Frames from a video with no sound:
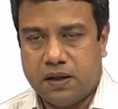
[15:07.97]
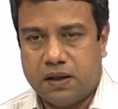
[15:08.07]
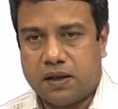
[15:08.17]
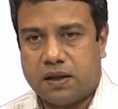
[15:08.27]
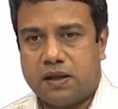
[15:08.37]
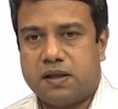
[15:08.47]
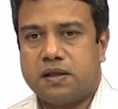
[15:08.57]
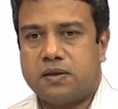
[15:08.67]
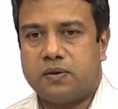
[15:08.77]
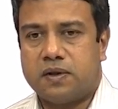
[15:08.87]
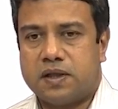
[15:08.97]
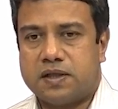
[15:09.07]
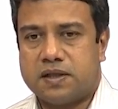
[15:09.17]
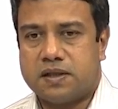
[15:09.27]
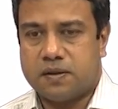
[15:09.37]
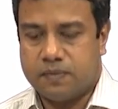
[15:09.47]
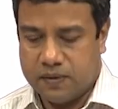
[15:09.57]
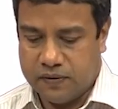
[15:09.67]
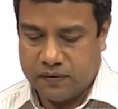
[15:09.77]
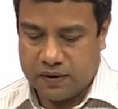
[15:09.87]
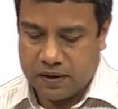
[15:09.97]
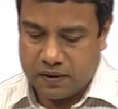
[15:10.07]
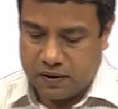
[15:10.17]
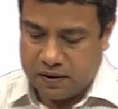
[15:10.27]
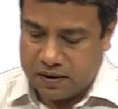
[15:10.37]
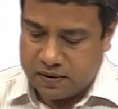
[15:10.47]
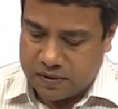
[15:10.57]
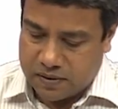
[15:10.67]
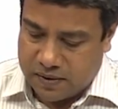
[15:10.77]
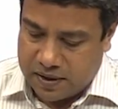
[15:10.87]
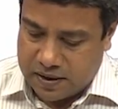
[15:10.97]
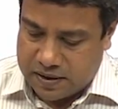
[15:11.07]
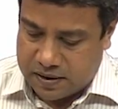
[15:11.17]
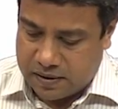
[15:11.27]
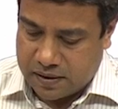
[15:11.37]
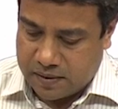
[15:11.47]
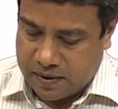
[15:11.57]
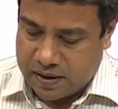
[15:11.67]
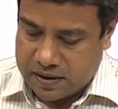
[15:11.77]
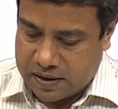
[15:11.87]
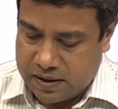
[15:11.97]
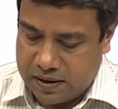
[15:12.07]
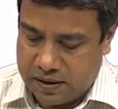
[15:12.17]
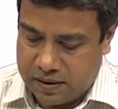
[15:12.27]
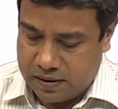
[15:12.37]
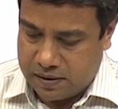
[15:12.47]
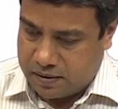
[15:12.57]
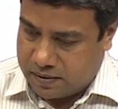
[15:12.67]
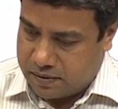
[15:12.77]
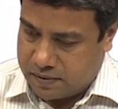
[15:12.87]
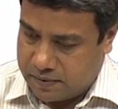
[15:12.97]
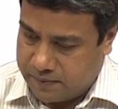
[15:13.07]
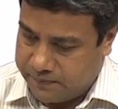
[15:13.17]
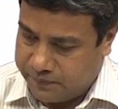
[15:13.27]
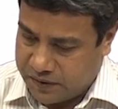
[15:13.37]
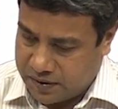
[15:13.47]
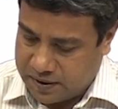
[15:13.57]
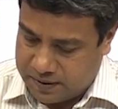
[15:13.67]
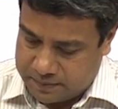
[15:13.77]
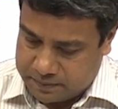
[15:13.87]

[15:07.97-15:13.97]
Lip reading: In a Cartesian coordinate system, if you recall, this was quite easy, okay, minus d or okay.